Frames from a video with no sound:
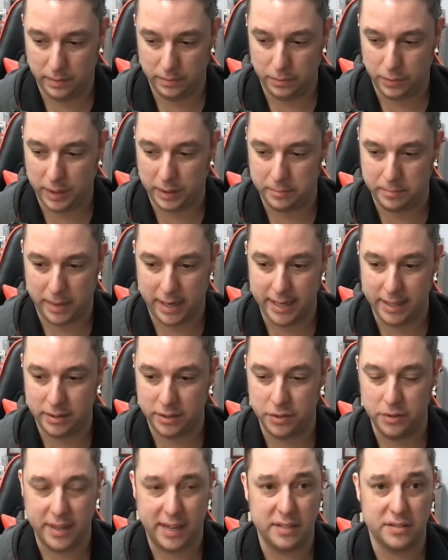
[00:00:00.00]
with by
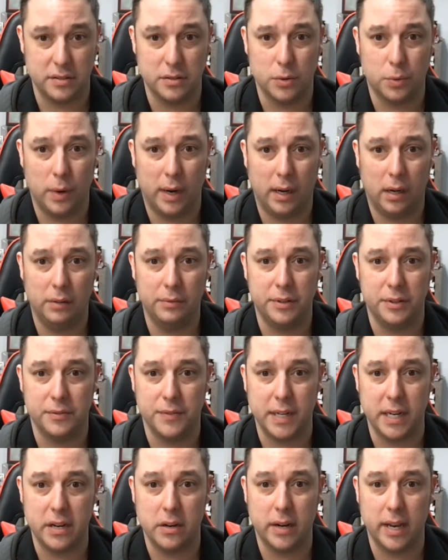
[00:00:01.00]
2012, the
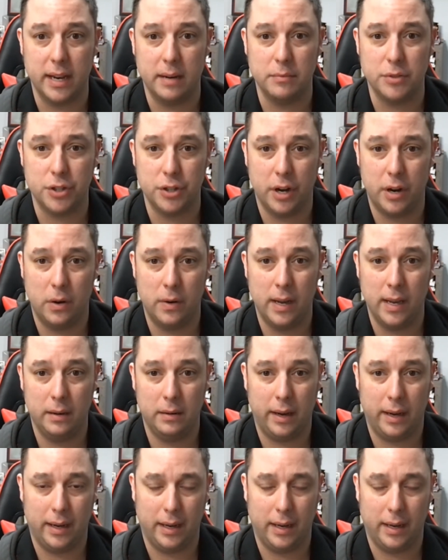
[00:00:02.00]
video game show